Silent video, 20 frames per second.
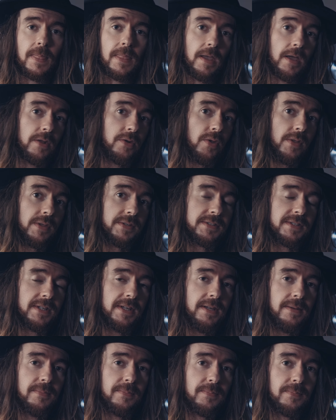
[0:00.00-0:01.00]
another
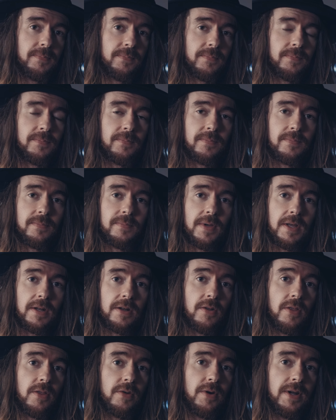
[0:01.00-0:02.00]
C, and
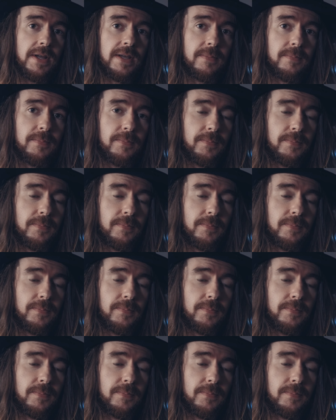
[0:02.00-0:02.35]
another E.